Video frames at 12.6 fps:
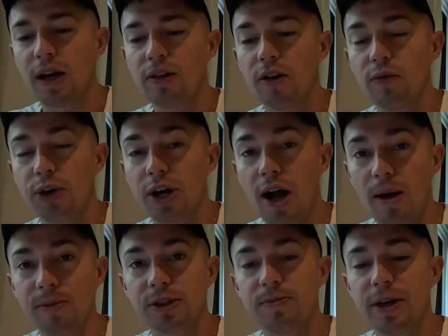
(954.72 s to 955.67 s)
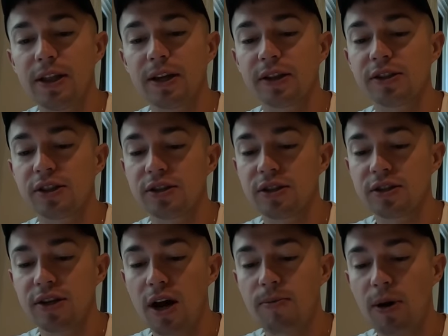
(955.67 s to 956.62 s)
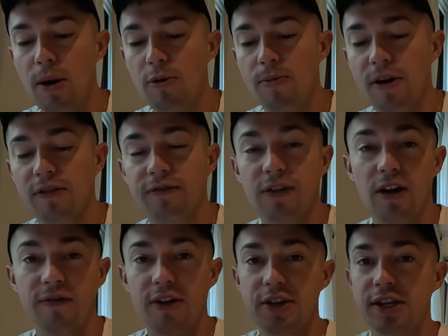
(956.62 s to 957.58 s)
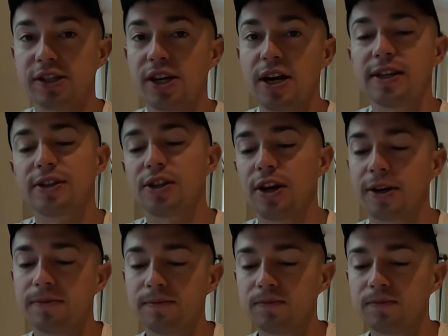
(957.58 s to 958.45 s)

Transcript: love when an omelet's made like this because it's got a proper amount of fluff on the inside. It's like